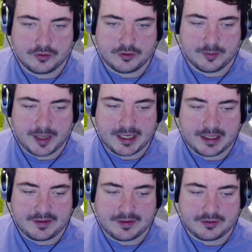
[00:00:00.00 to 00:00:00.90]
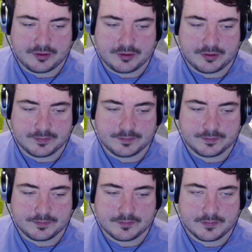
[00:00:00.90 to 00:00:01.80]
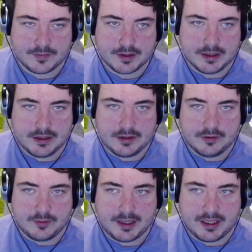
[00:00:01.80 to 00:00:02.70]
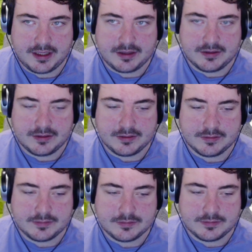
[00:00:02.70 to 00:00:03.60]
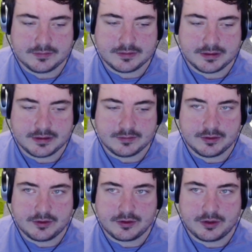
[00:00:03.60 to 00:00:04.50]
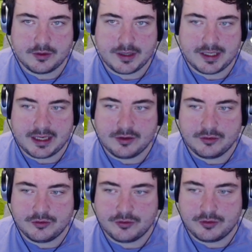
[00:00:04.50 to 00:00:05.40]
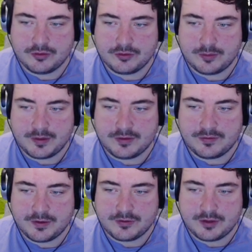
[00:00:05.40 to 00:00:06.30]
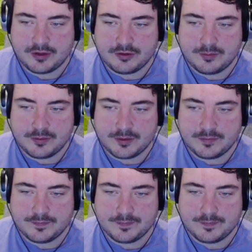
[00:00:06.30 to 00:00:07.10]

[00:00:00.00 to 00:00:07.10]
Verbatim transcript: too bad either. So if we can get a... Well, we're not going to quite get 100 runs from this first session, but...